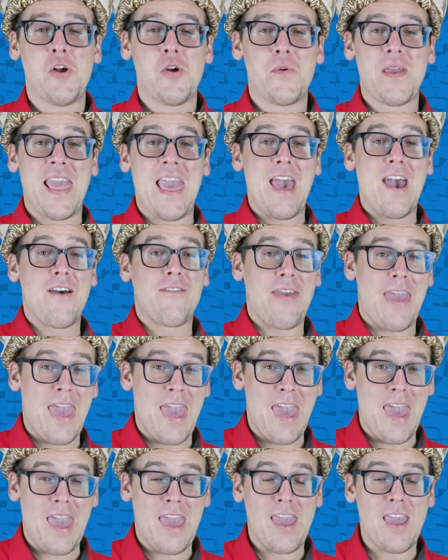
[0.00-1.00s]
We have
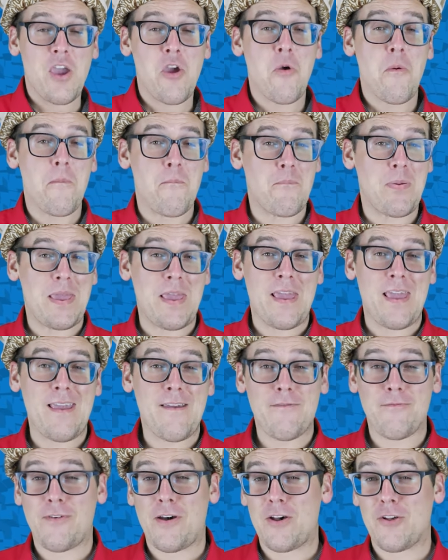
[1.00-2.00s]
A,
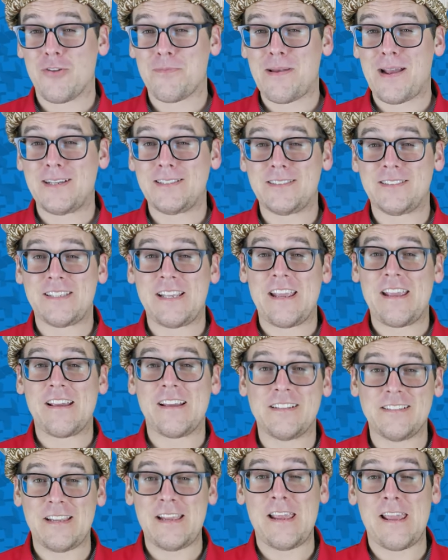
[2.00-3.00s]
B followed by C
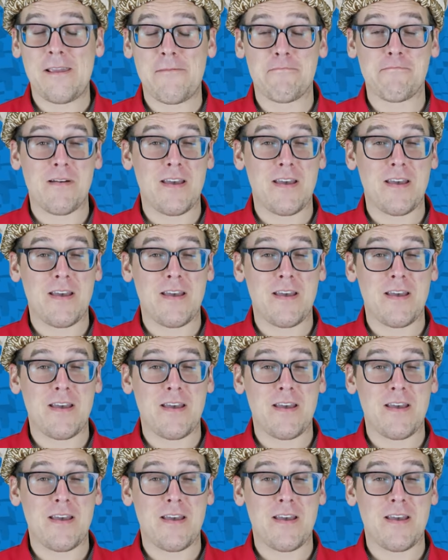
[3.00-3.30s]
and D.